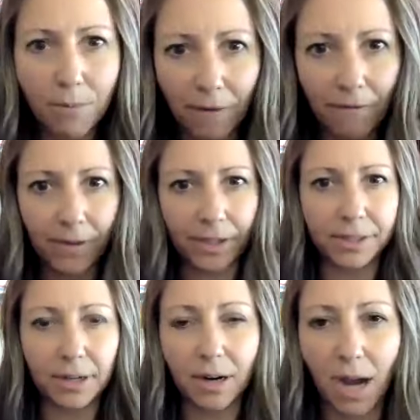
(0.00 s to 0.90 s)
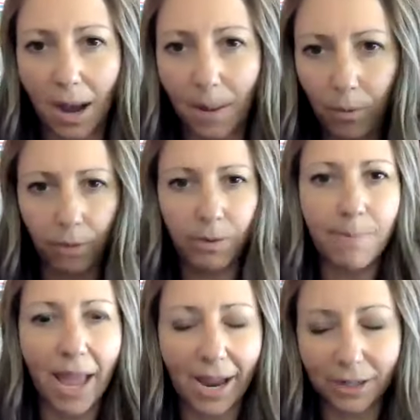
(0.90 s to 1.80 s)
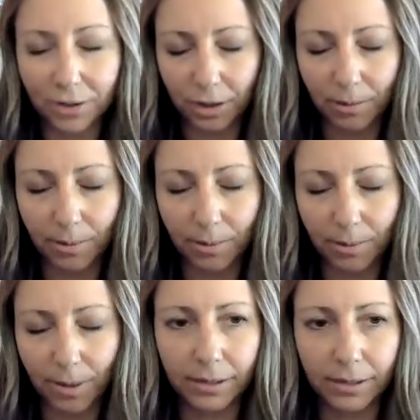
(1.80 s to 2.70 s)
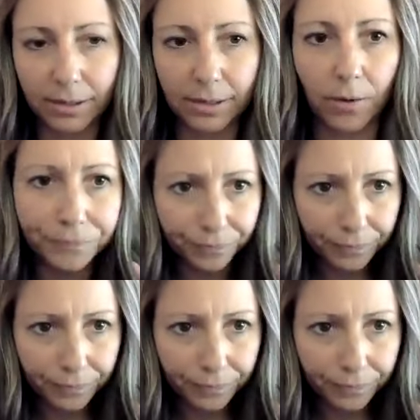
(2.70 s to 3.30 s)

What fills our cup? What are we passionate about? And so,